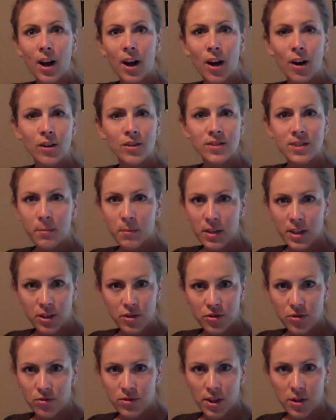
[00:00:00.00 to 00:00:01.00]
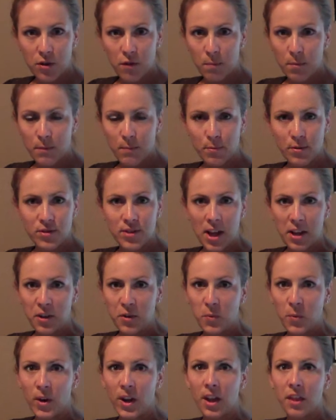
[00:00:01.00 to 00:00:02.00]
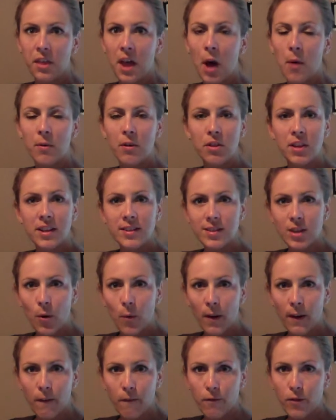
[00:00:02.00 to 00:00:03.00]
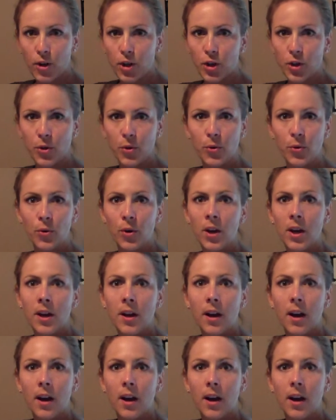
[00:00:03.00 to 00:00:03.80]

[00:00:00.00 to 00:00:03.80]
are some of the issues that you've been presented with, how are things going for you,